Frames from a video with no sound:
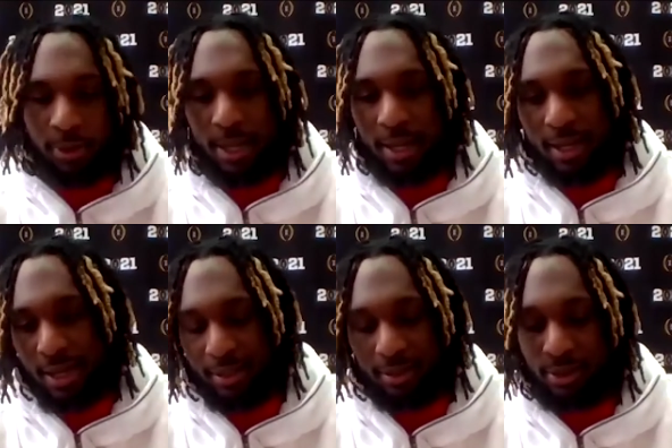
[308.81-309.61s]

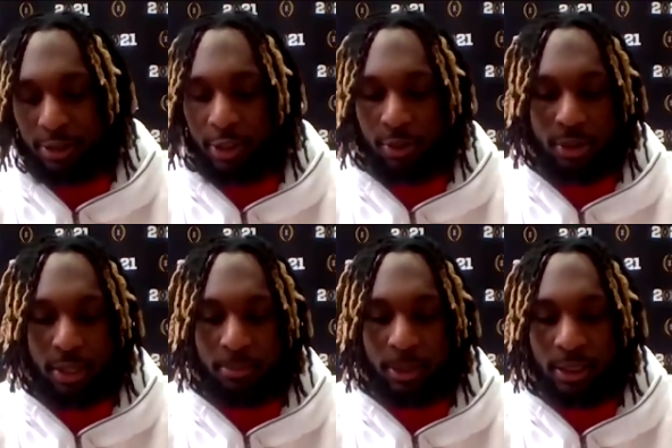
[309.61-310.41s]
I actually don't.
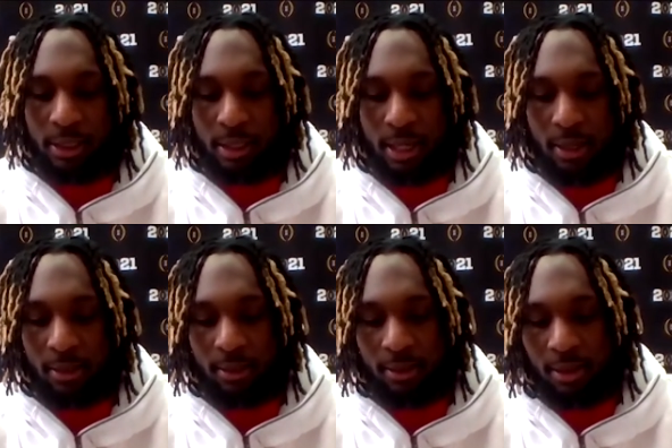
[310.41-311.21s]
I mean,
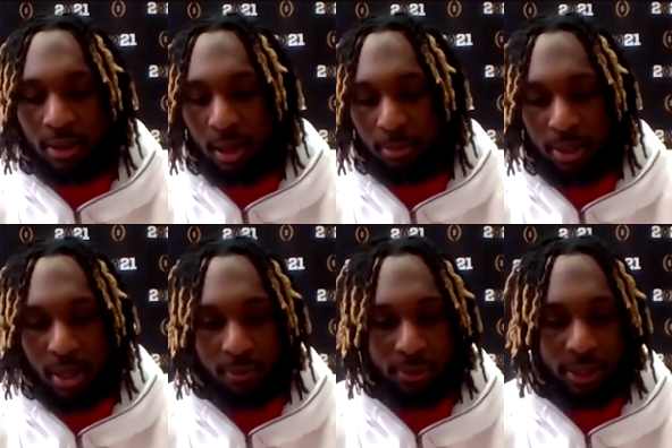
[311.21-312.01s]
I'm
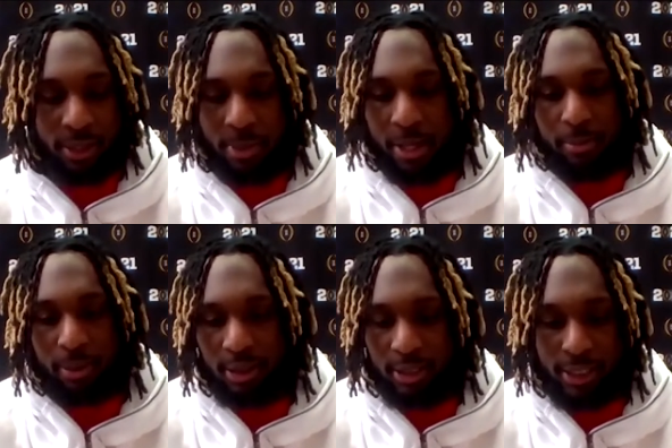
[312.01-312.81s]
confident in my
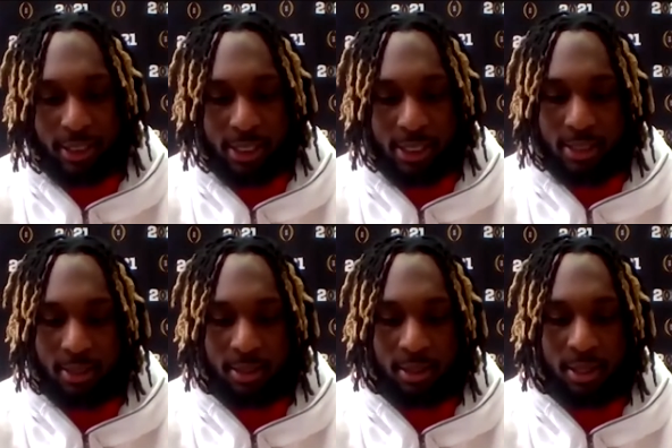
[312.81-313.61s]
ability,
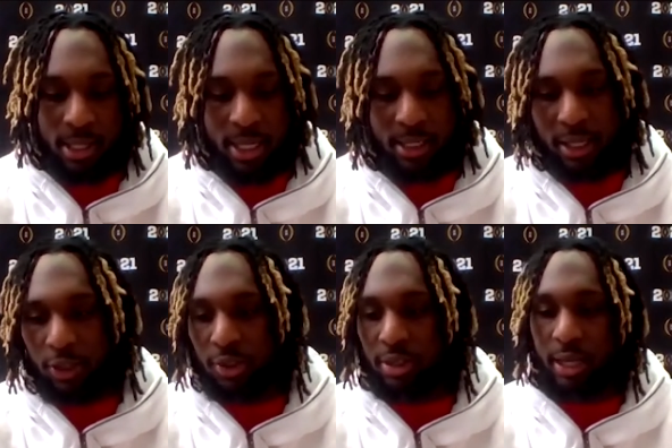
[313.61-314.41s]
and I
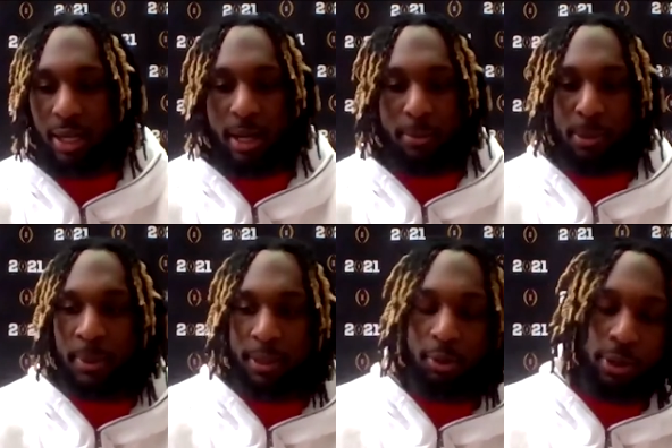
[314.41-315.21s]
know that I
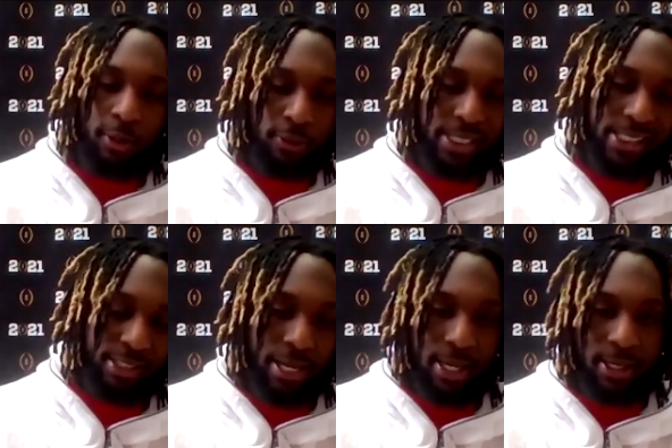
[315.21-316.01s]
prepare well for
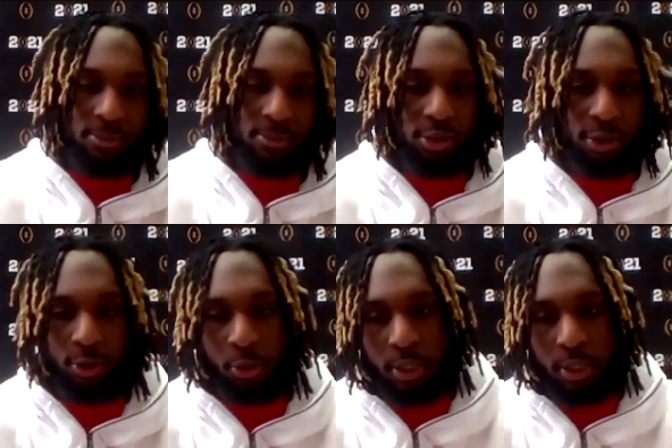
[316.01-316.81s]
each game.
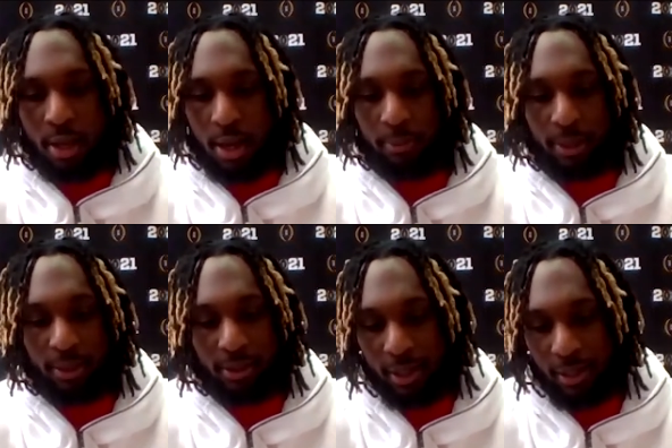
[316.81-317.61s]
So, I
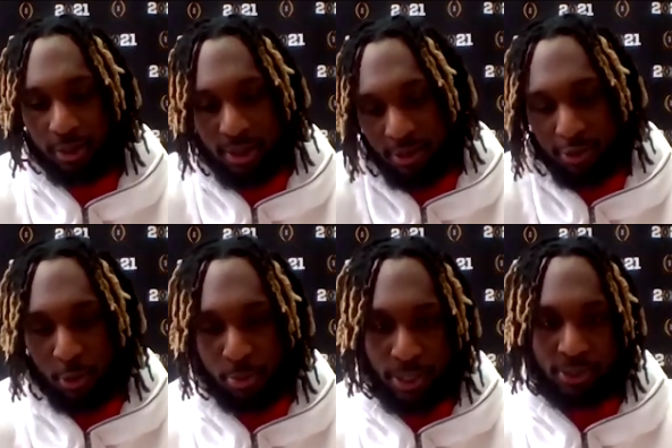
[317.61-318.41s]
mean, there's
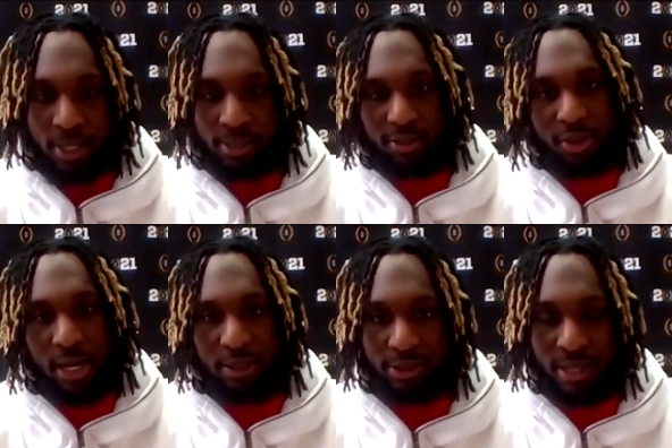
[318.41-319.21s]
no pressure. I just know
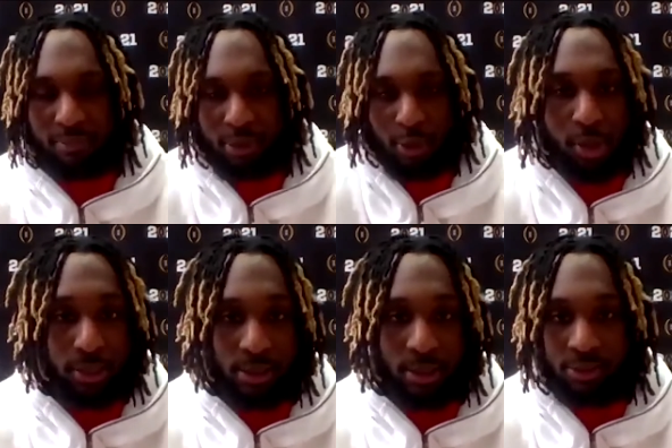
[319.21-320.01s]
I just have to go
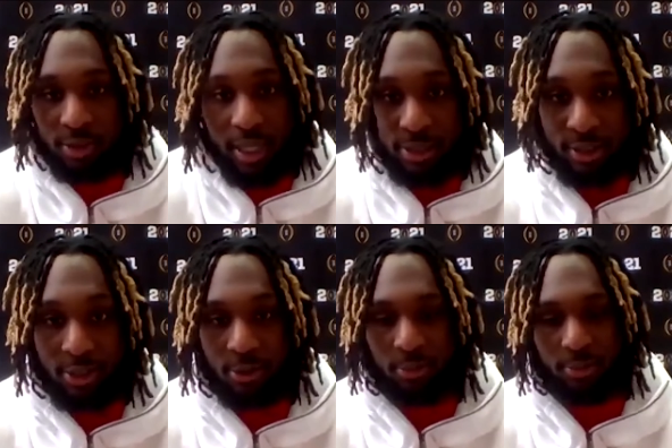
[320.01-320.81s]
out there and just
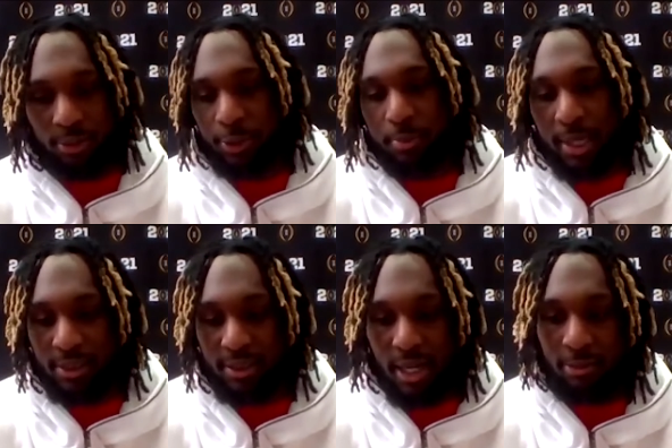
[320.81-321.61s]
execute, do my
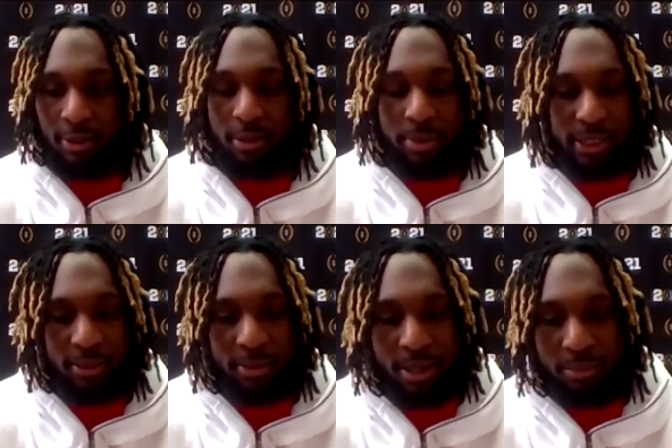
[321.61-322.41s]
job to the best
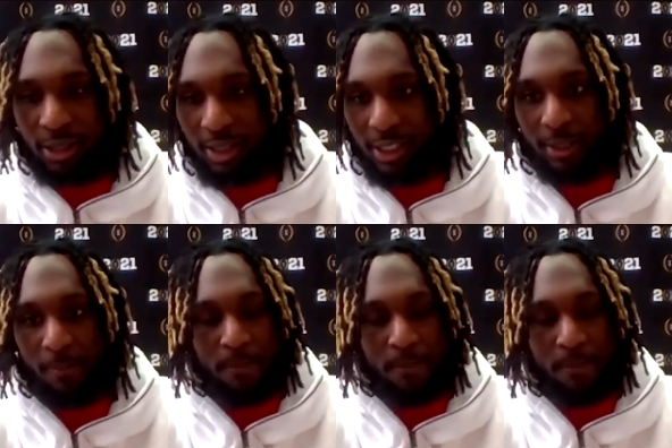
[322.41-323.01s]
of my ability.